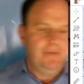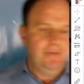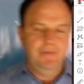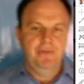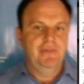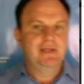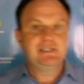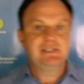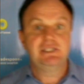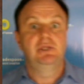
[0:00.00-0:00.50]
think
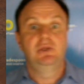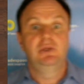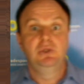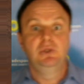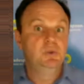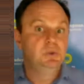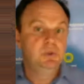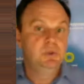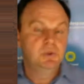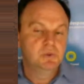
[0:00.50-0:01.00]
that's a
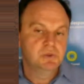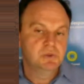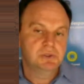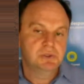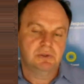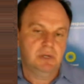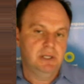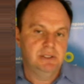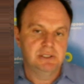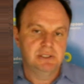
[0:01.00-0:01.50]
new news,
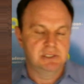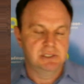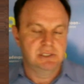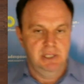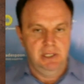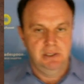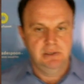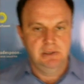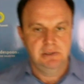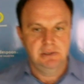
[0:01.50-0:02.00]
right? This is
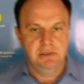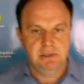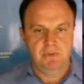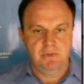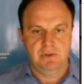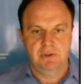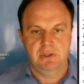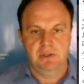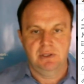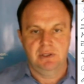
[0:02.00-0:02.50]
not
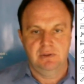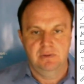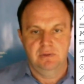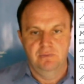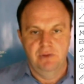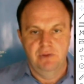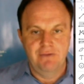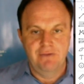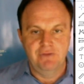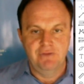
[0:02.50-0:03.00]
something that
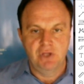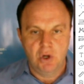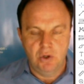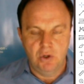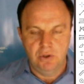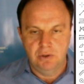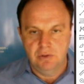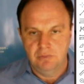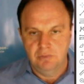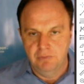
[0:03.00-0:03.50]
we haven't
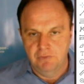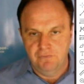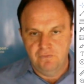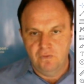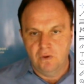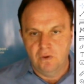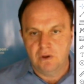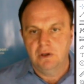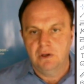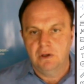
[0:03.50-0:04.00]
heard
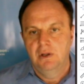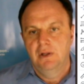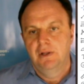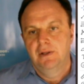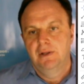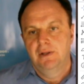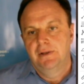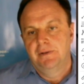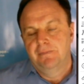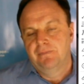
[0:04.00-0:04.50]
before.
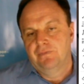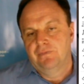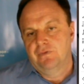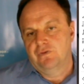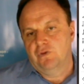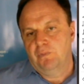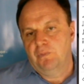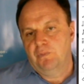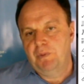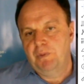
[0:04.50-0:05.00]

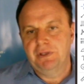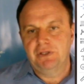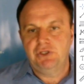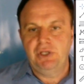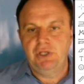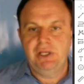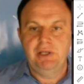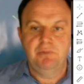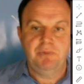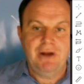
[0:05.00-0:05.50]
So people are
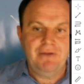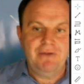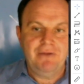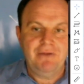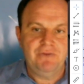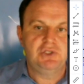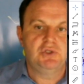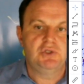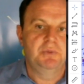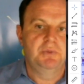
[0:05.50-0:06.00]
taking profit,
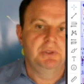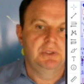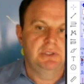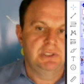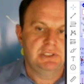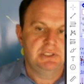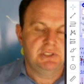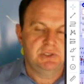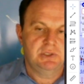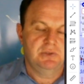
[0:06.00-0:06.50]
assuming
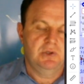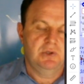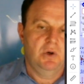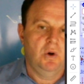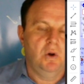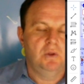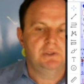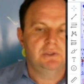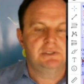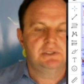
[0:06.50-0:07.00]
this
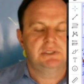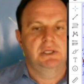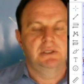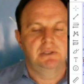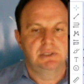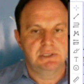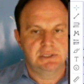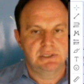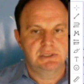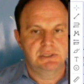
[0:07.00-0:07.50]
holds, then
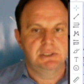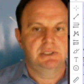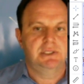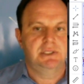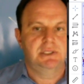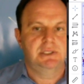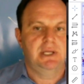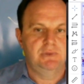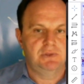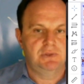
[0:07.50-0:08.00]
this is the
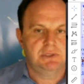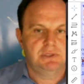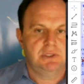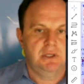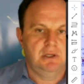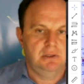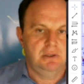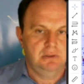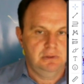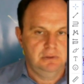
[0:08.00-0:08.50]
time to
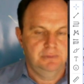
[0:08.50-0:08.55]
start